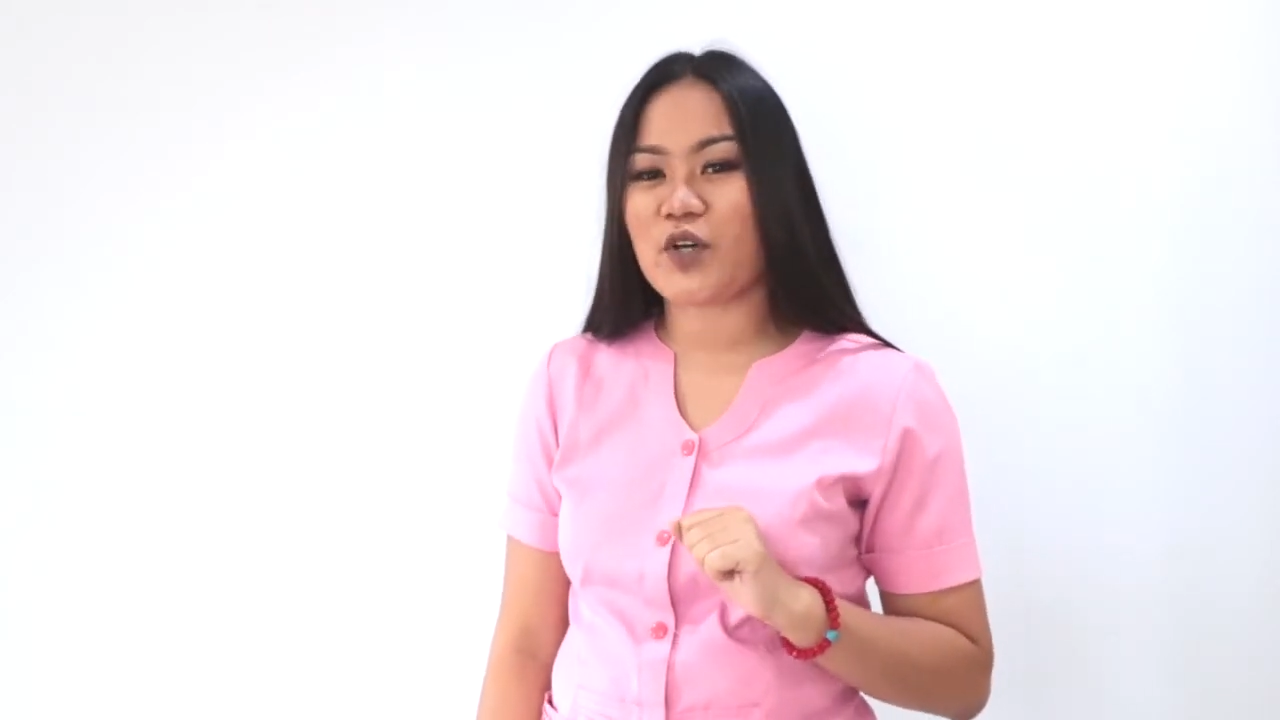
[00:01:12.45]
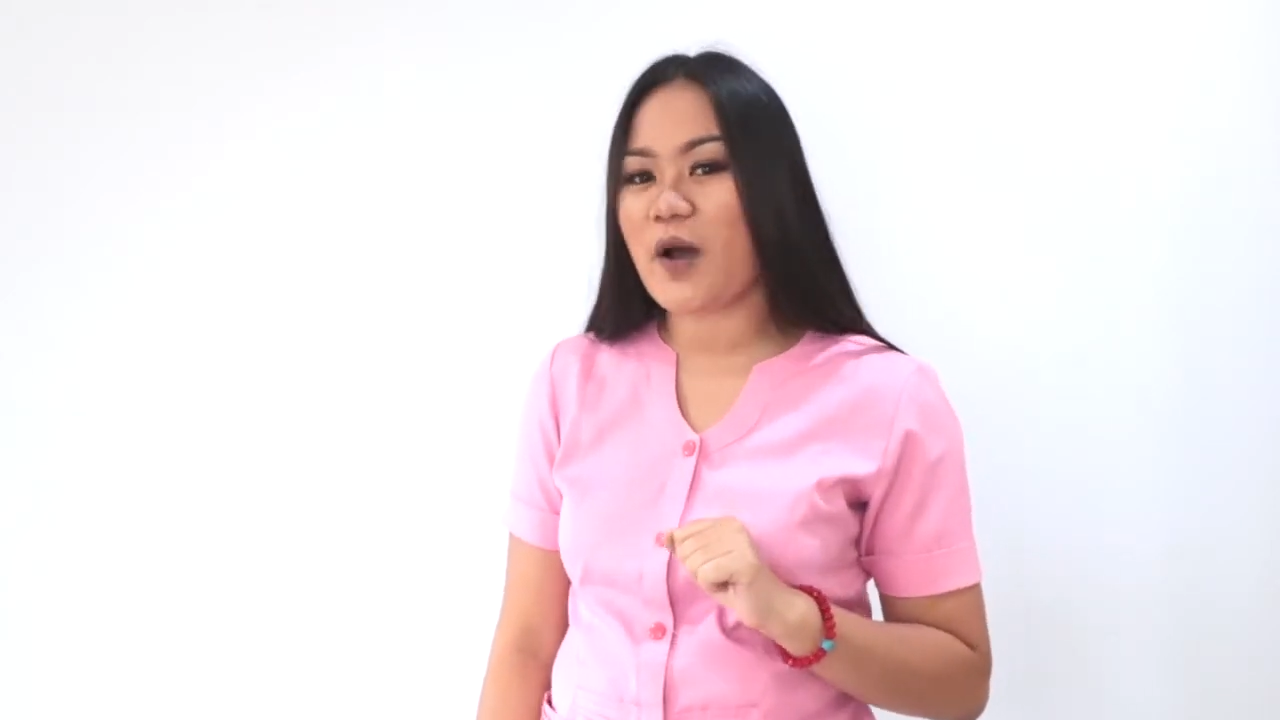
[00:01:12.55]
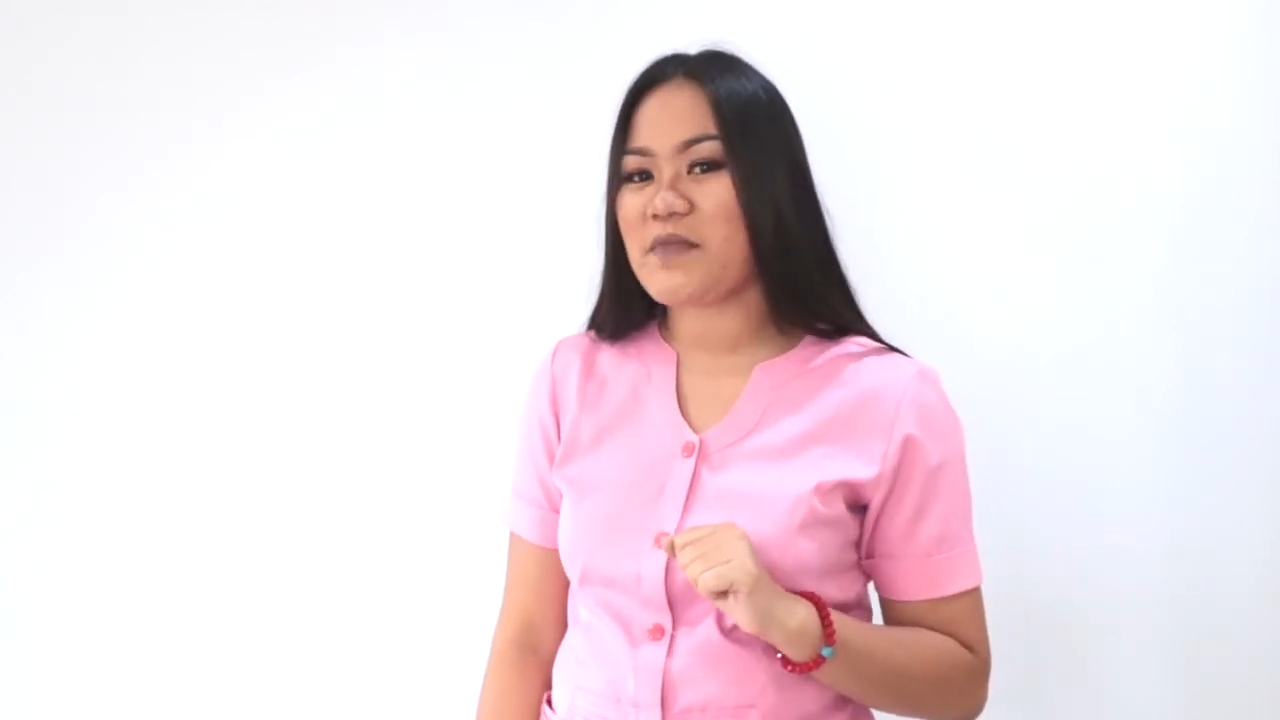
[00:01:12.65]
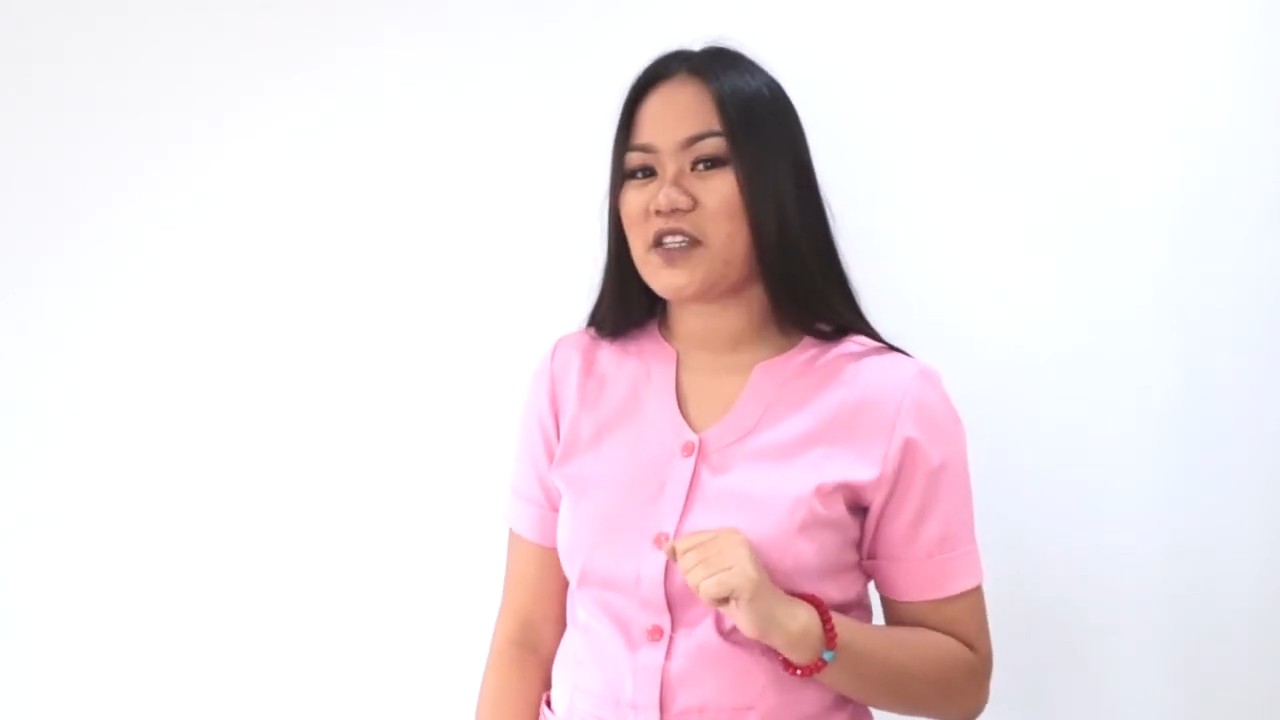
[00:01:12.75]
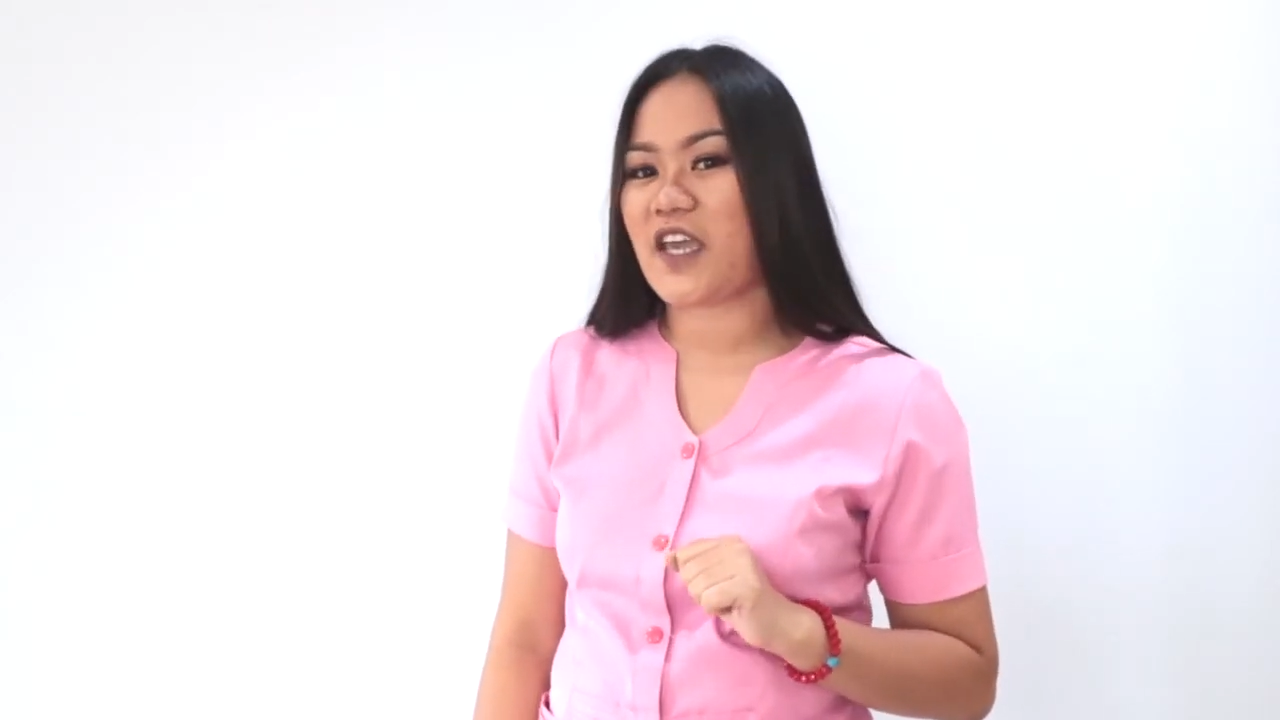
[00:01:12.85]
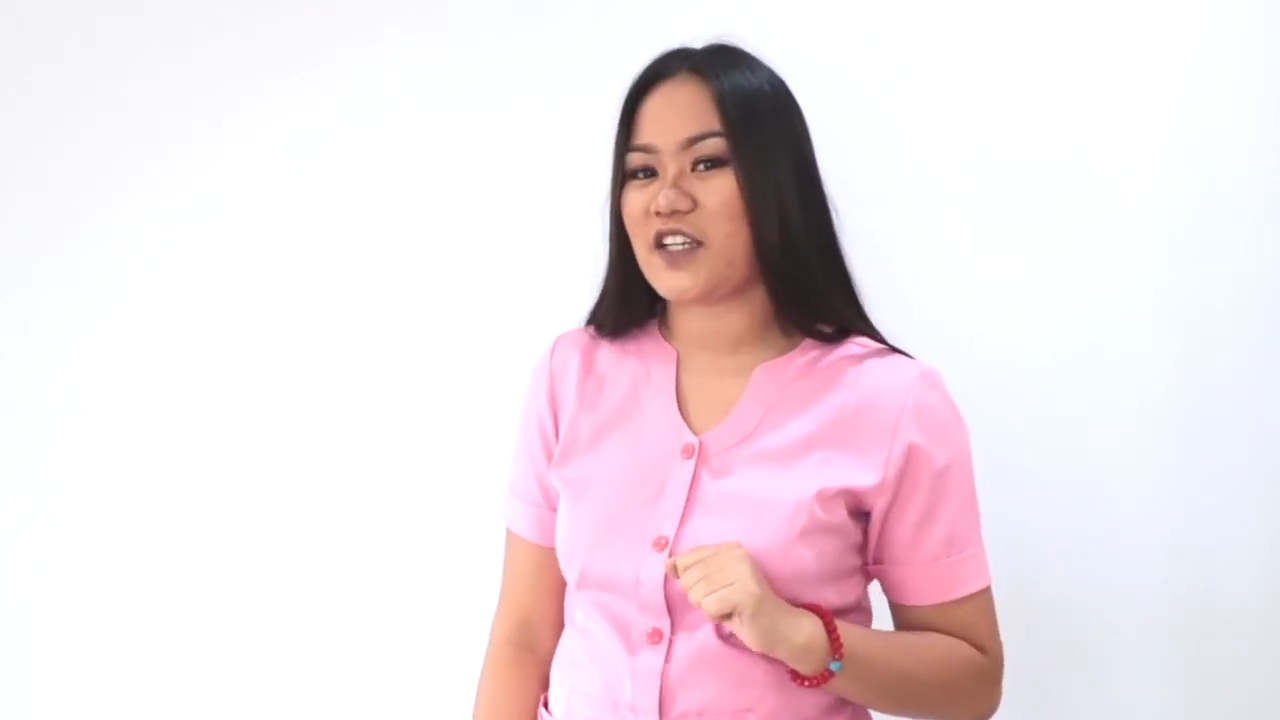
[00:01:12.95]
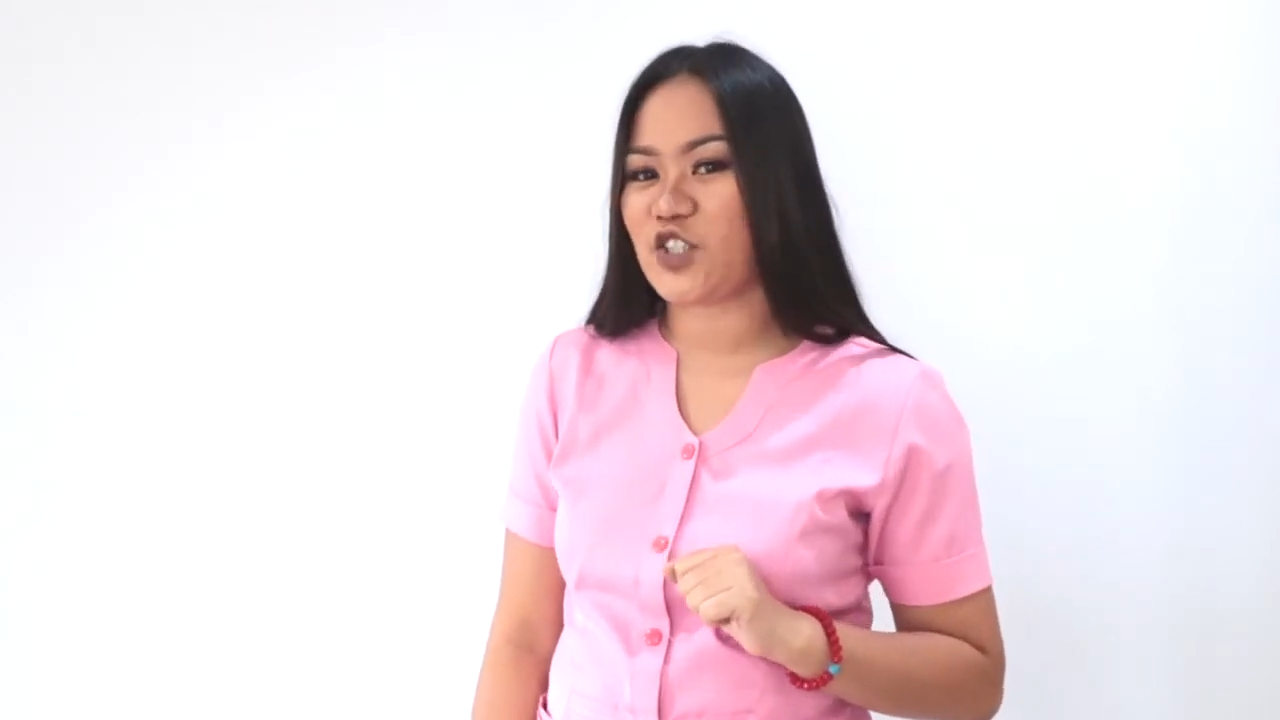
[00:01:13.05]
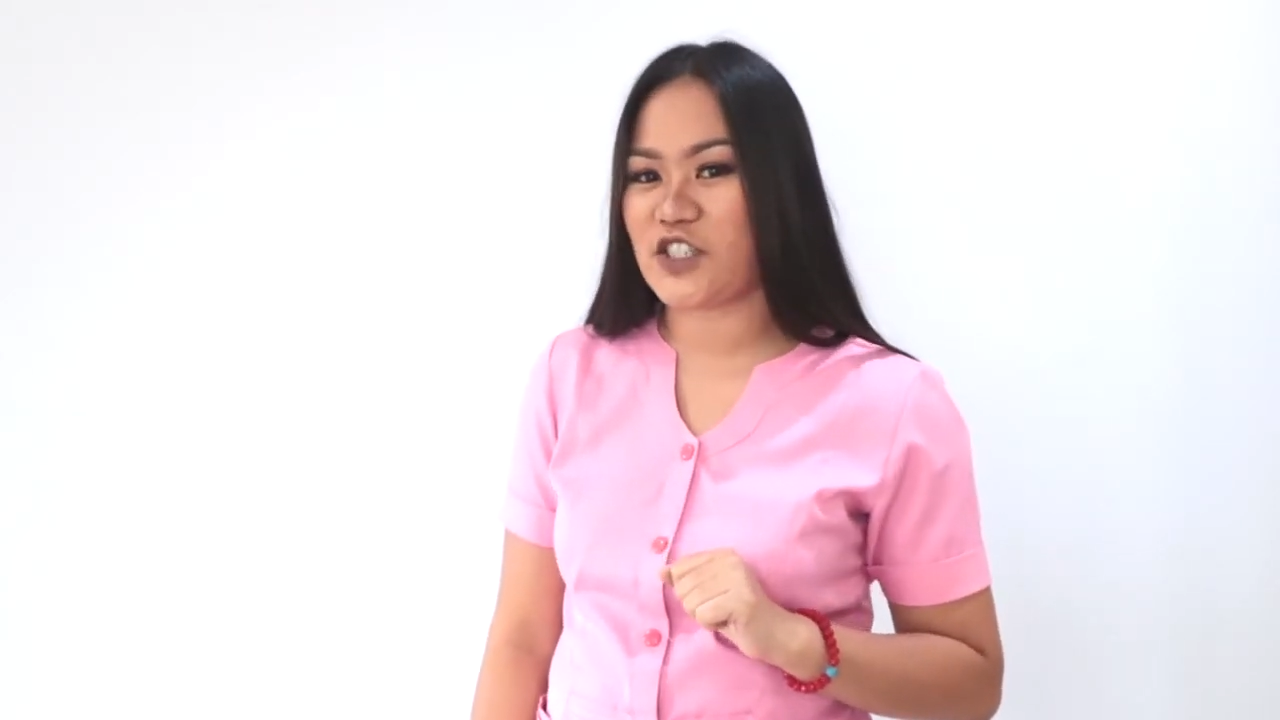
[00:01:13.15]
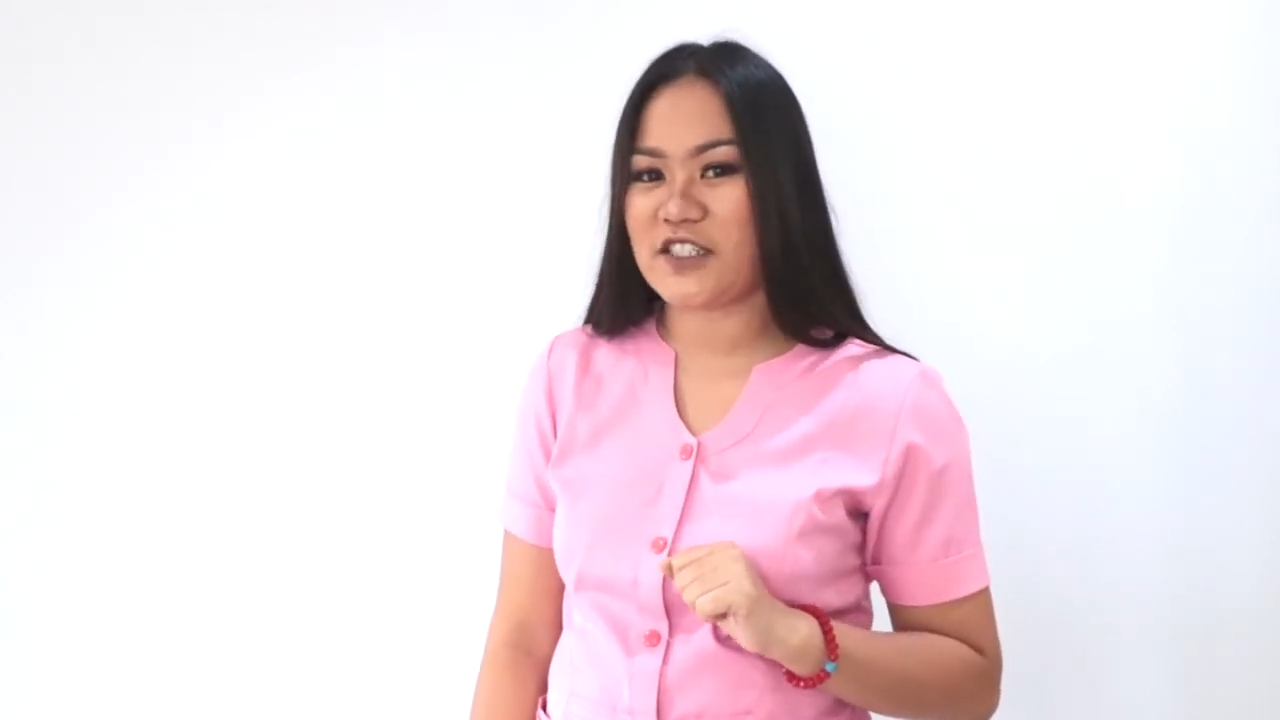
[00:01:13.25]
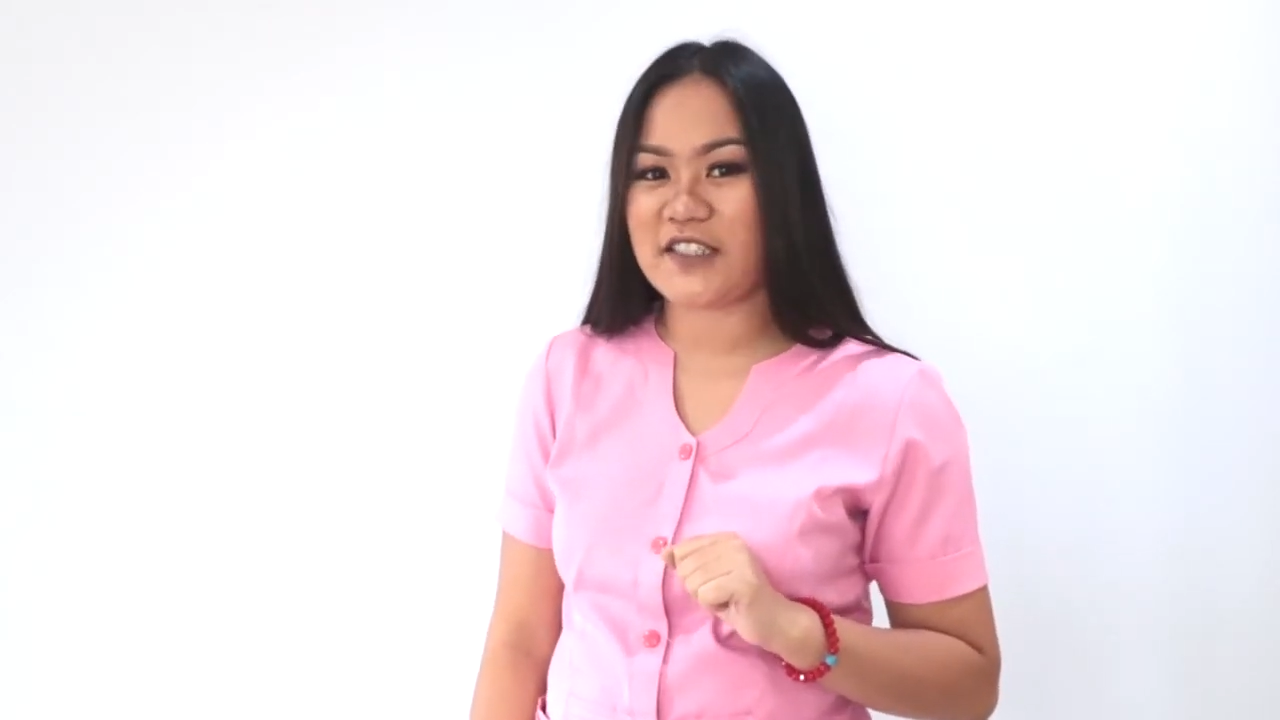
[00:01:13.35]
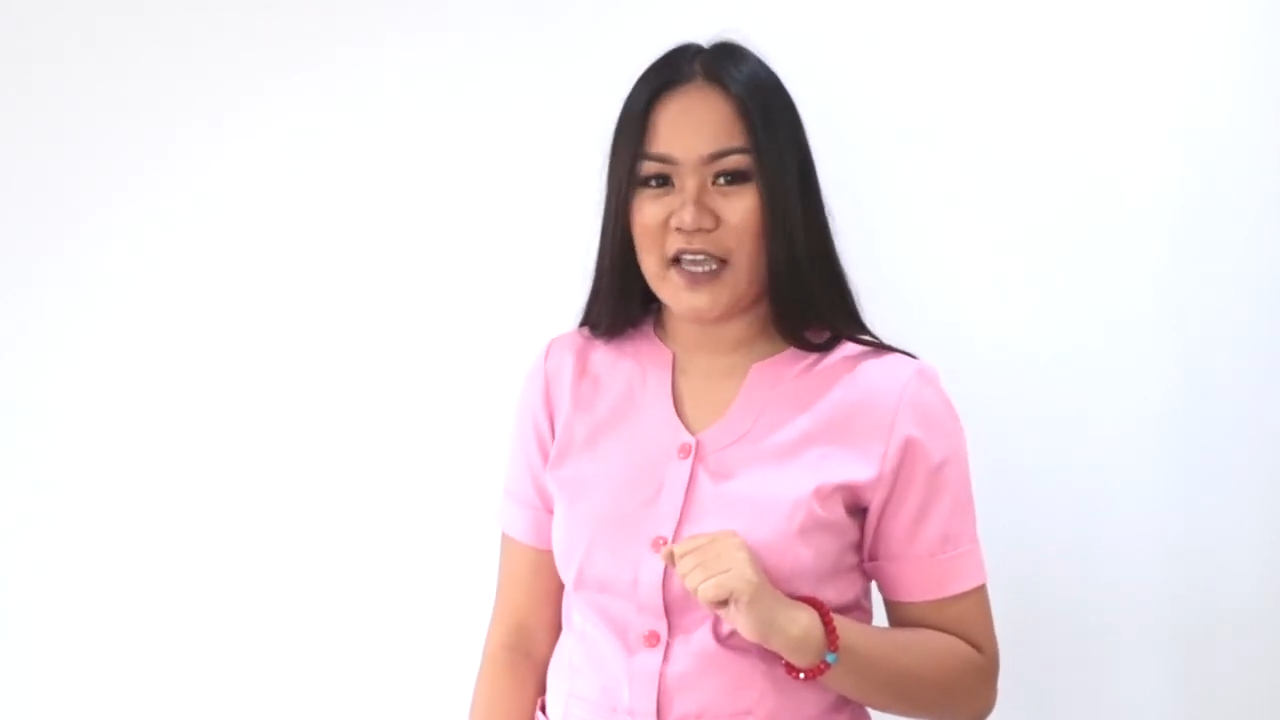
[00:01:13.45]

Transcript: communication